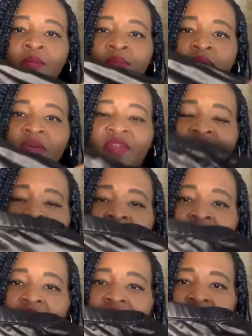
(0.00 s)
pleather
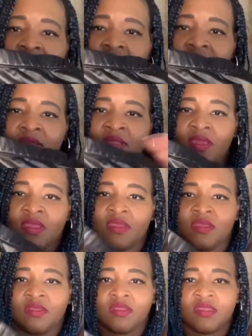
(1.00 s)
like
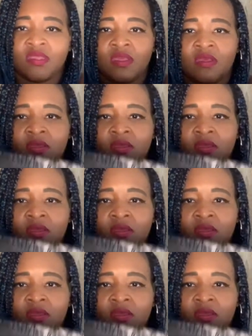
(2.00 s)
leggings